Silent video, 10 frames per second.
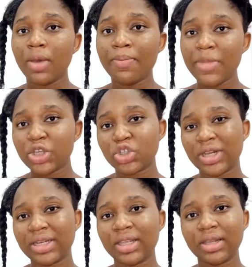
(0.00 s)
make sure
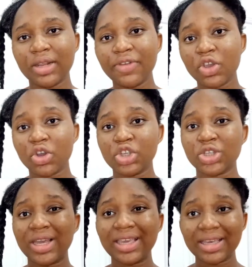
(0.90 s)
that the leave-in
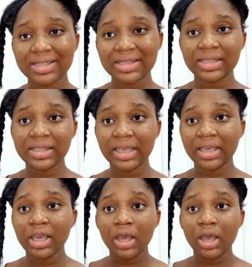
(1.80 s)
conditioner gets in there.